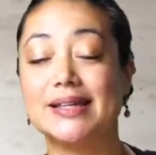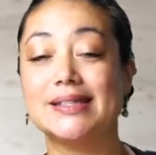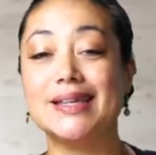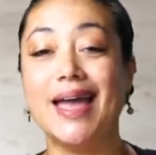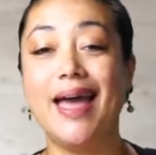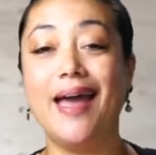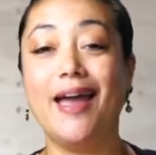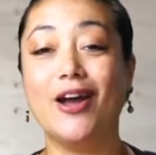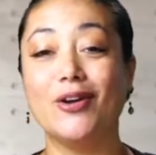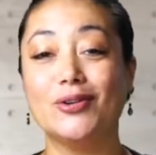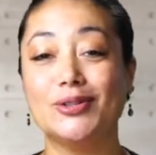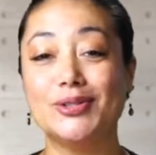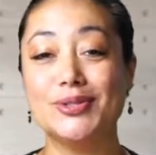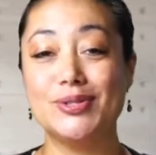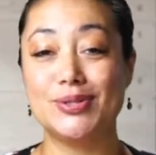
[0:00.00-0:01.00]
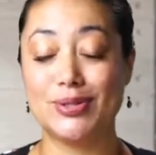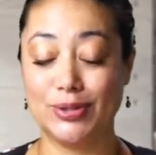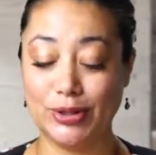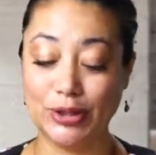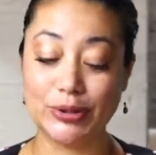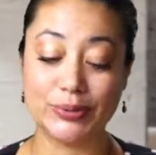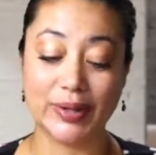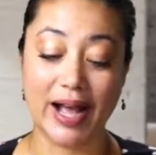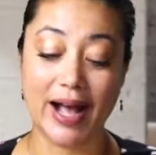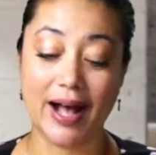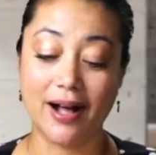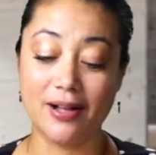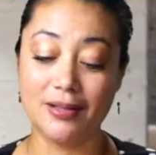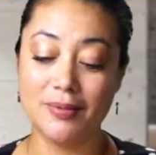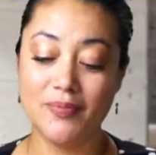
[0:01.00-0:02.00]
It's Heralds
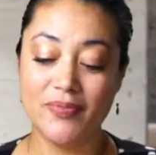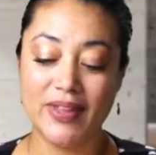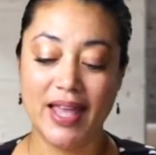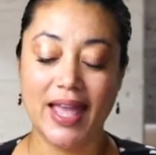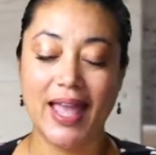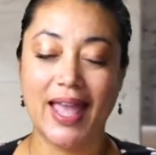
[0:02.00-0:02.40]
Corral,